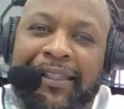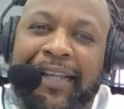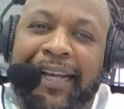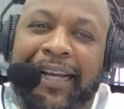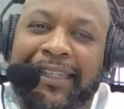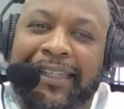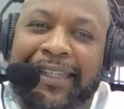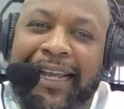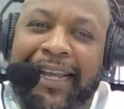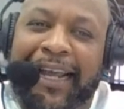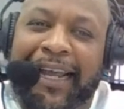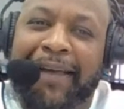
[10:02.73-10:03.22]
aside
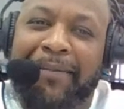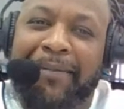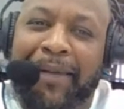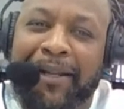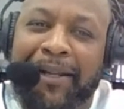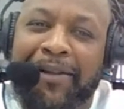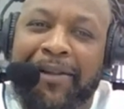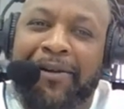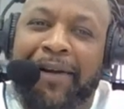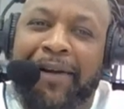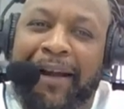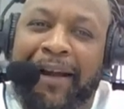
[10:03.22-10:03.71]
and say, hey
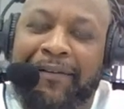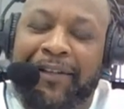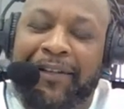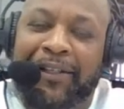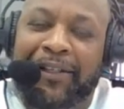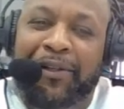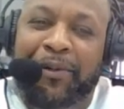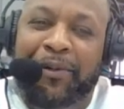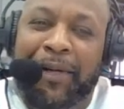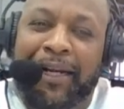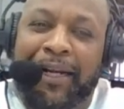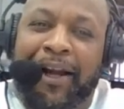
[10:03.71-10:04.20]
man, you don't have to
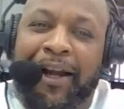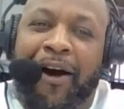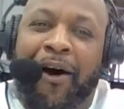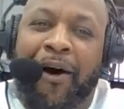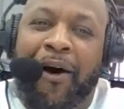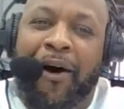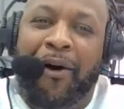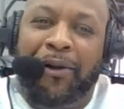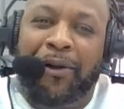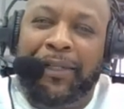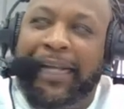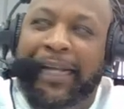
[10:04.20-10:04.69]
tweet
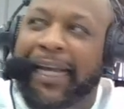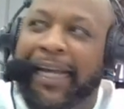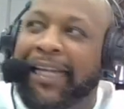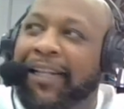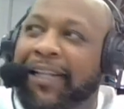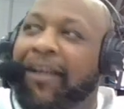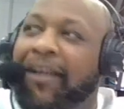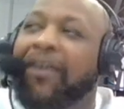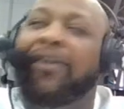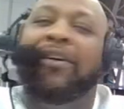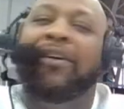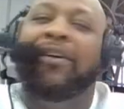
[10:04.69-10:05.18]
all day
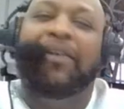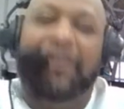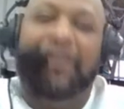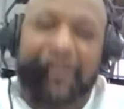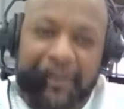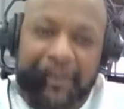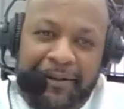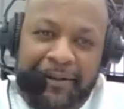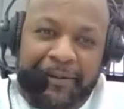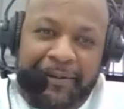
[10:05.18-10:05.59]
long?